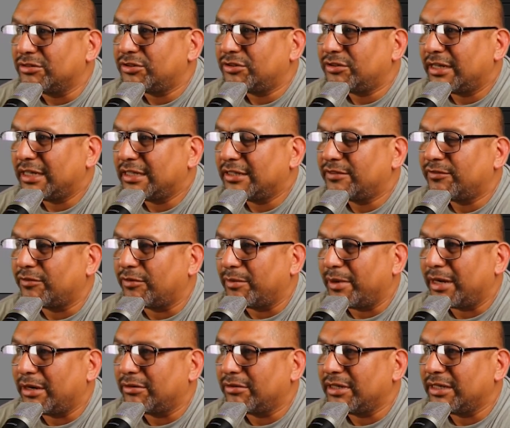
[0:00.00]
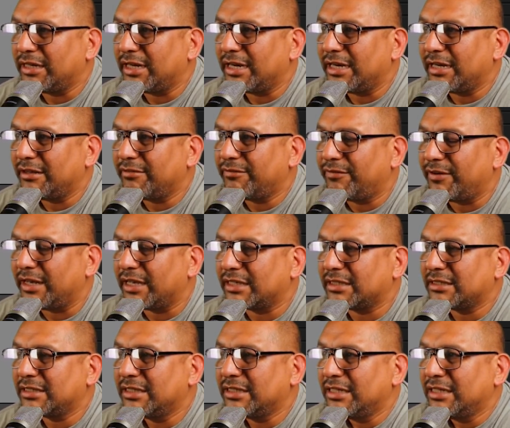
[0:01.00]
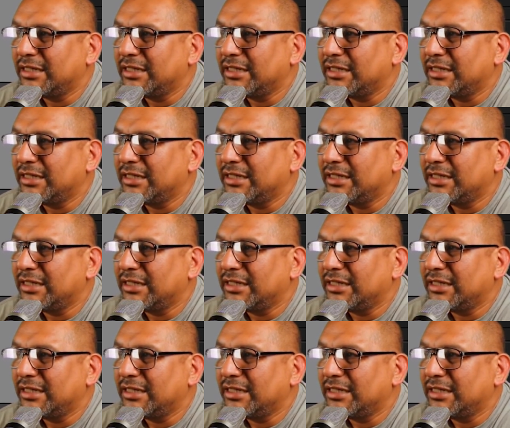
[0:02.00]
transform. I don't need any effects.